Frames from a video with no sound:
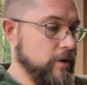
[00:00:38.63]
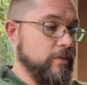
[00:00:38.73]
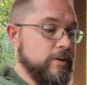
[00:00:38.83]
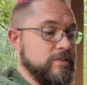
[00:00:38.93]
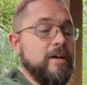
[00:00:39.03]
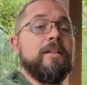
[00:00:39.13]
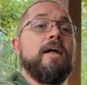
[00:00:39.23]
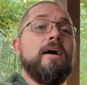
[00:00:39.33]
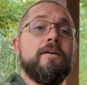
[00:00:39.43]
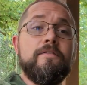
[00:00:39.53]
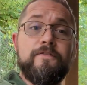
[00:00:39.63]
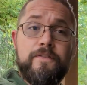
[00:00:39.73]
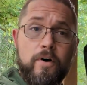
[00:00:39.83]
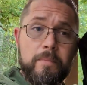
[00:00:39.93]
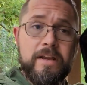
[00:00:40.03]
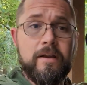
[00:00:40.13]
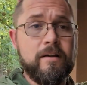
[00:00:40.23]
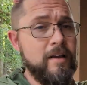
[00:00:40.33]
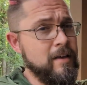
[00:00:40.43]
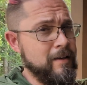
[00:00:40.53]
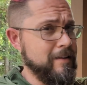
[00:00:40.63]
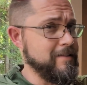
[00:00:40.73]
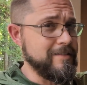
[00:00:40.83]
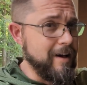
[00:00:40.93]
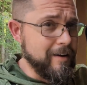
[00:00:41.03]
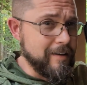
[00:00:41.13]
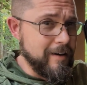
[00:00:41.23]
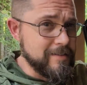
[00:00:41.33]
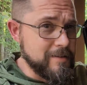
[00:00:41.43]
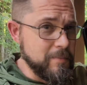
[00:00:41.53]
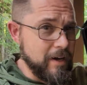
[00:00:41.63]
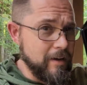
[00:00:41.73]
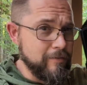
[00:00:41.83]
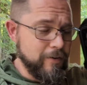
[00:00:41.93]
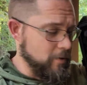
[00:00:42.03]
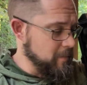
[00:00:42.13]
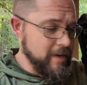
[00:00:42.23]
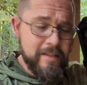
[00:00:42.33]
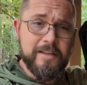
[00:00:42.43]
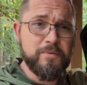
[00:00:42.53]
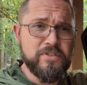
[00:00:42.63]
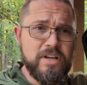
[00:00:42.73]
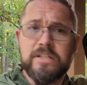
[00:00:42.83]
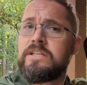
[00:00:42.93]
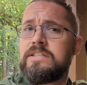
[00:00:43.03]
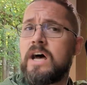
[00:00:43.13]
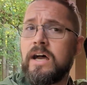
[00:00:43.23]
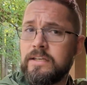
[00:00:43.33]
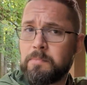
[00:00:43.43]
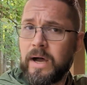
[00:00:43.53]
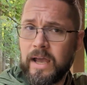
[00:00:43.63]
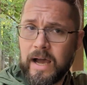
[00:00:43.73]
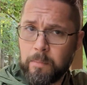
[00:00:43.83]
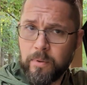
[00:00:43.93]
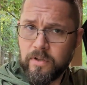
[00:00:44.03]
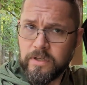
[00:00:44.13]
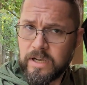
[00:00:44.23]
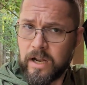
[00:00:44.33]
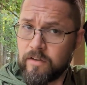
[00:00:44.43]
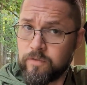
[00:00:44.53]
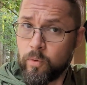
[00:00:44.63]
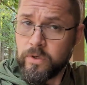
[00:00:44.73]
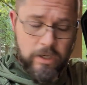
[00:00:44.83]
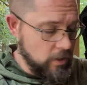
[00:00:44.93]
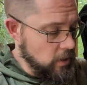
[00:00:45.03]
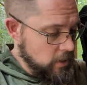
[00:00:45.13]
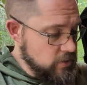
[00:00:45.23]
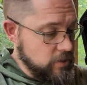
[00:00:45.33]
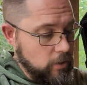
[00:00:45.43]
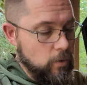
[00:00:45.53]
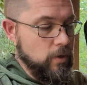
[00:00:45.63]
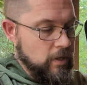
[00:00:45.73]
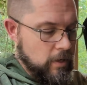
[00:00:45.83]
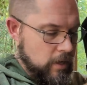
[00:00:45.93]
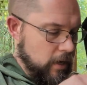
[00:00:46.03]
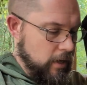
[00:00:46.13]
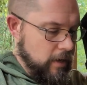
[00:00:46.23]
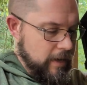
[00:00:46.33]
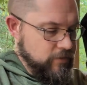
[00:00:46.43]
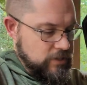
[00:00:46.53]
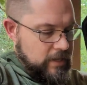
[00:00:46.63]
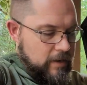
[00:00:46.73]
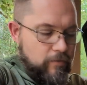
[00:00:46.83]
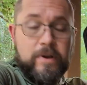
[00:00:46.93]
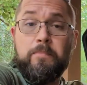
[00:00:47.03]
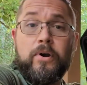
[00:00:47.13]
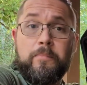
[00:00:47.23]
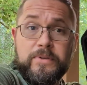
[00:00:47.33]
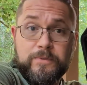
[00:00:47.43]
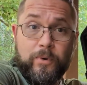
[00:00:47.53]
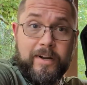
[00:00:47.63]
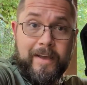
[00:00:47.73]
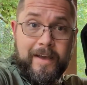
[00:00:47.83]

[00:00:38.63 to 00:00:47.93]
Now there's a lot of foam in here. It is not custom cut foam. This was not designed by Apple in California. So I've just kind of repurposed what I